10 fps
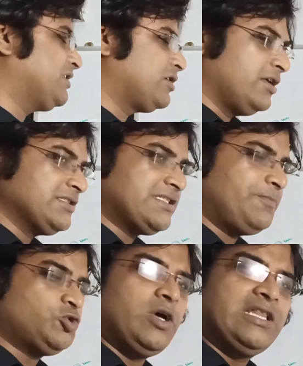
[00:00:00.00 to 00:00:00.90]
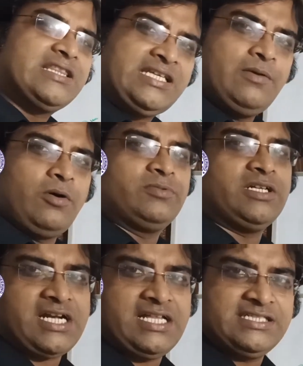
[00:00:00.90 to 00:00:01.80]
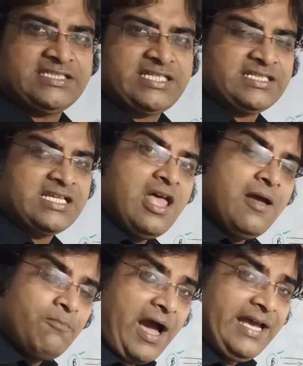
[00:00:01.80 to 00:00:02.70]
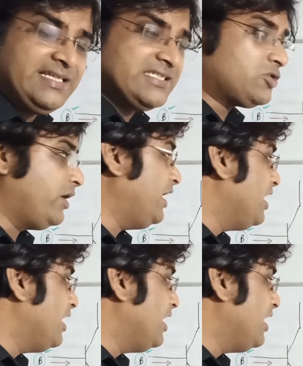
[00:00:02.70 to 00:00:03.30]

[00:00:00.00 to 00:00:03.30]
conceptual theme of the transistor. By this way,